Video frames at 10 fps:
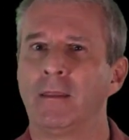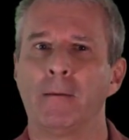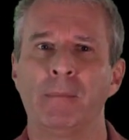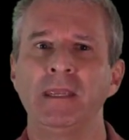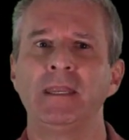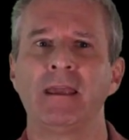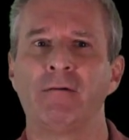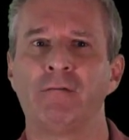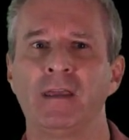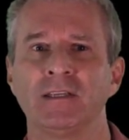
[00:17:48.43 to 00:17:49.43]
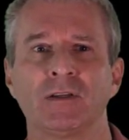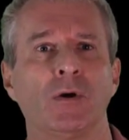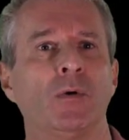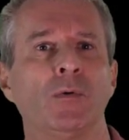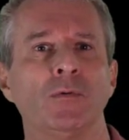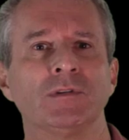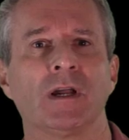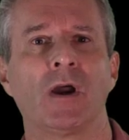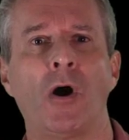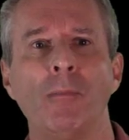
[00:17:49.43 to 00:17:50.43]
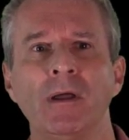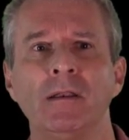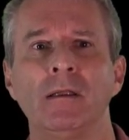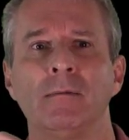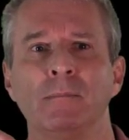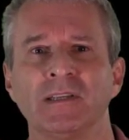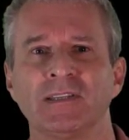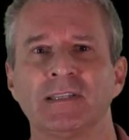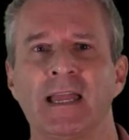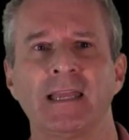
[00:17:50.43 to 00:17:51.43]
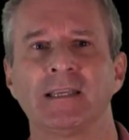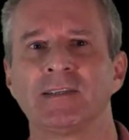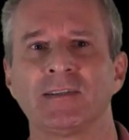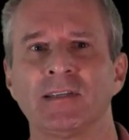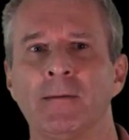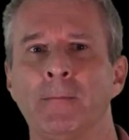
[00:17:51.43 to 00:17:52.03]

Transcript: The PDF is called Common Mistakes